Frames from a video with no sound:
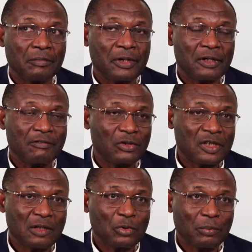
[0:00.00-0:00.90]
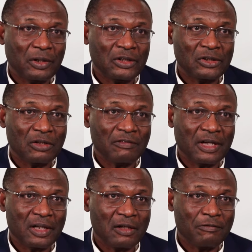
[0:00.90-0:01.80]
But the voter population of the
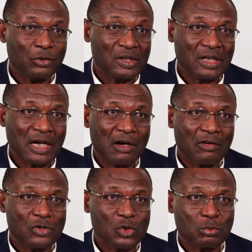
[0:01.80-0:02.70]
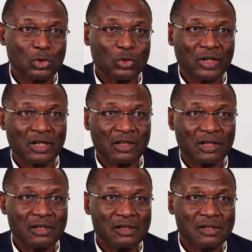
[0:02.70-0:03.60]
other 14 countries put
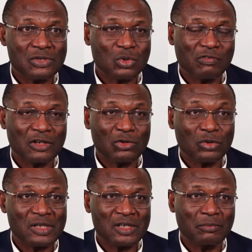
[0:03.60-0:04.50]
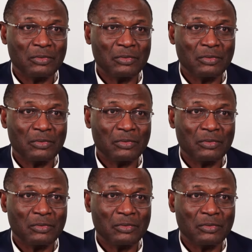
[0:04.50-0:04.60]
together is over 20